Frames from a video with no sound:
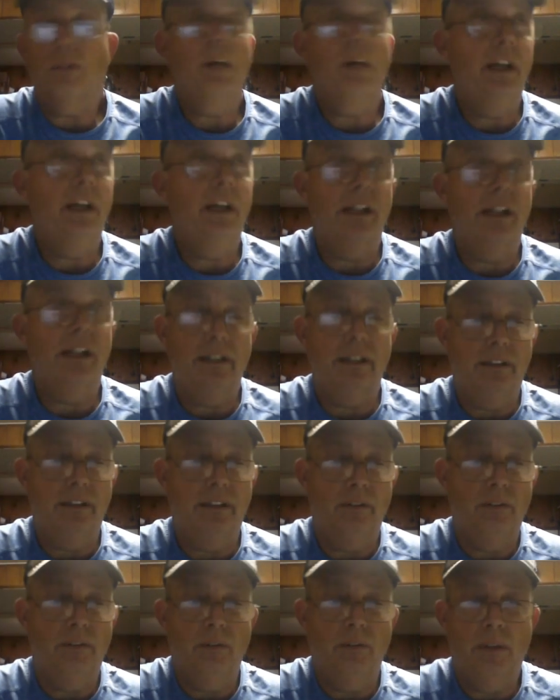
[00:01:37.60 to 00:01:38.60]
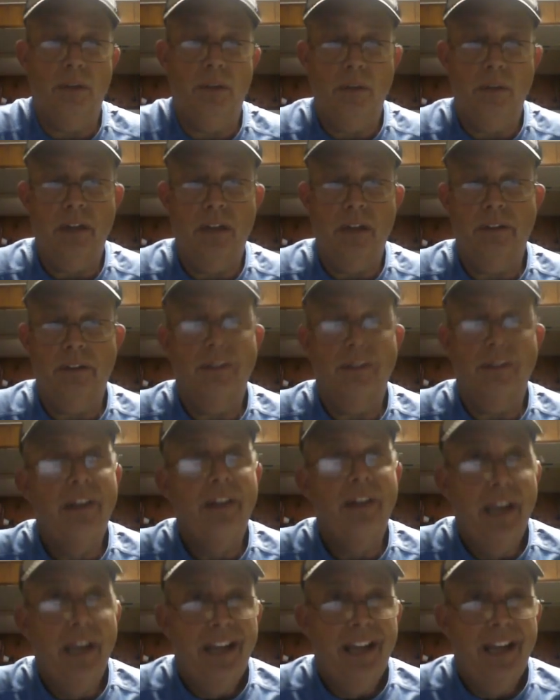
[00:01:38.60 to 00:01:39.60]
I want. Or,
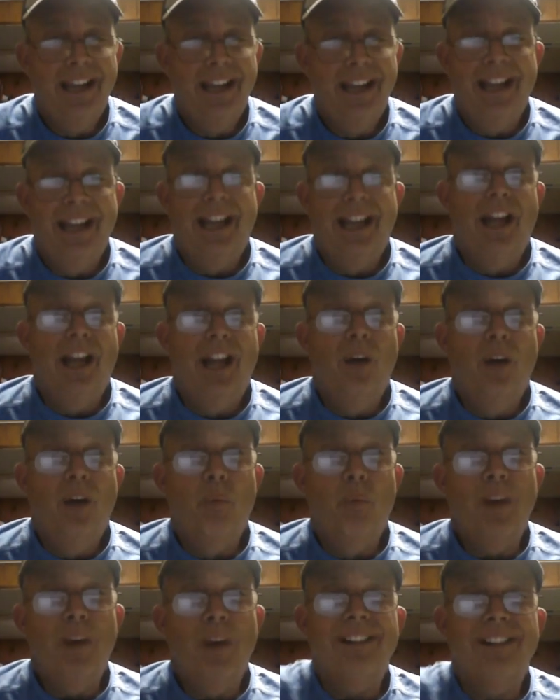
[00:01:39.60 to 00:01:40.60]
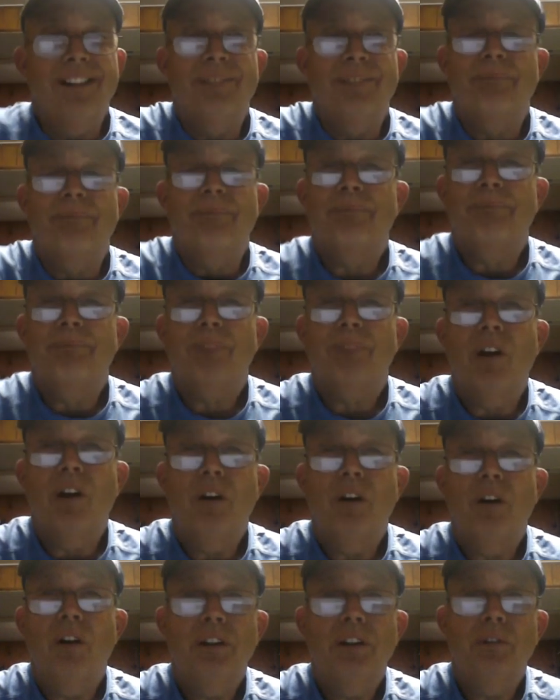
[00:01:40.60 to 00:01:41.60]
well, all you do is
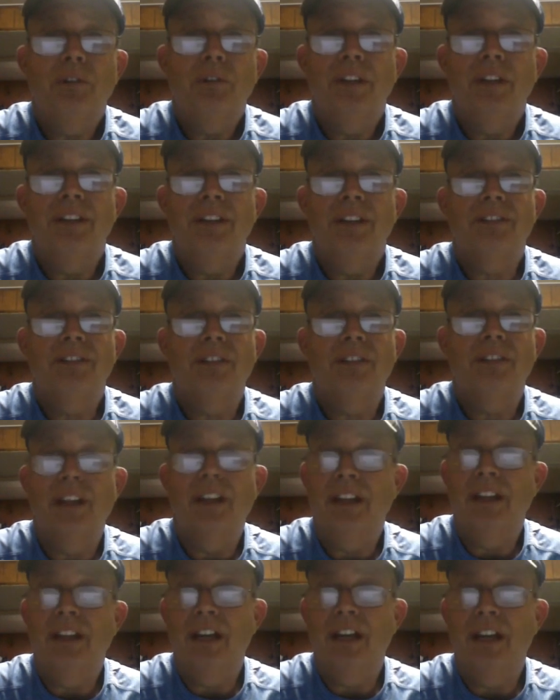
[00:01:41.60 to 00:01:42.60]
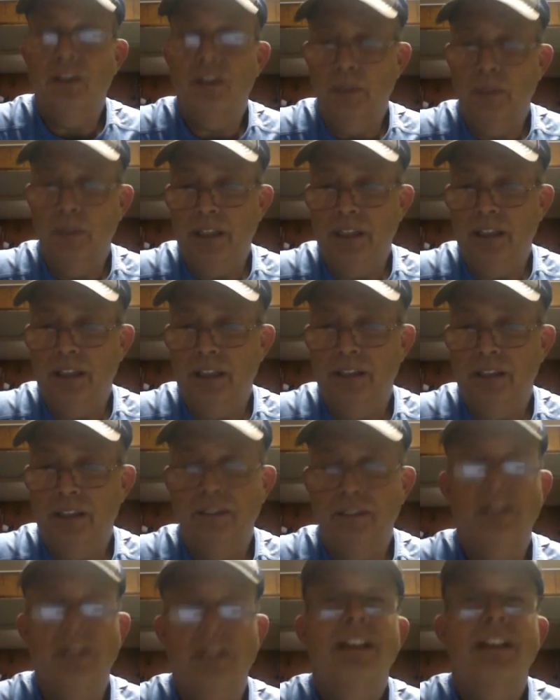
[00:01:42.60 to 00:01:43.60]
agree to
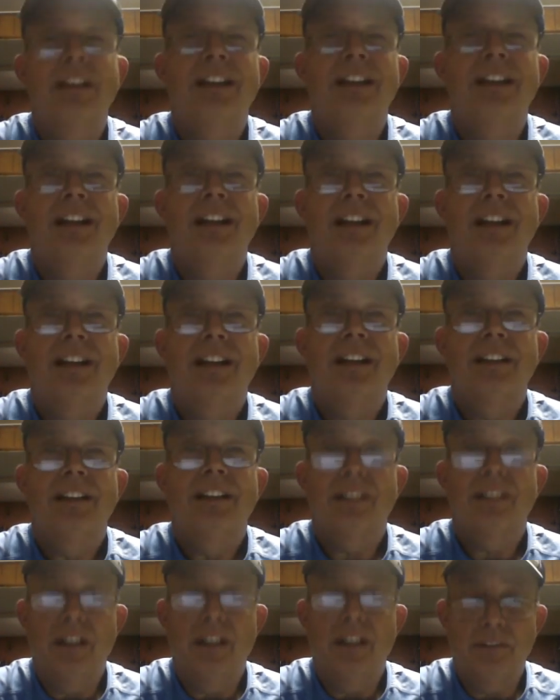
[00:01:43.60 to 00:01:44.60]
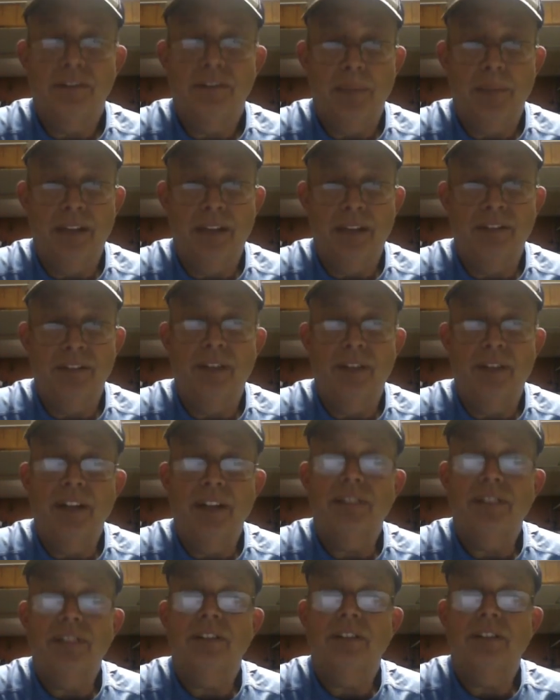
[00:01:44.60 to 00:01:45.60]
God's plan of salvation. That's a
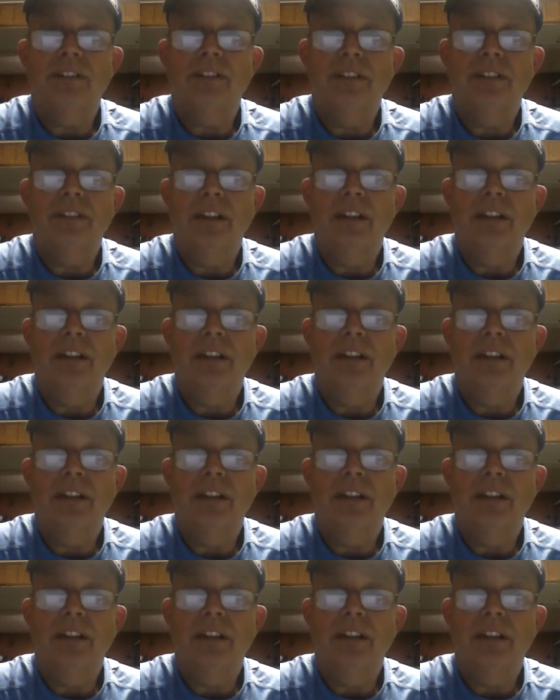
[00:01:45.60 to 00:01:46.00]
good start.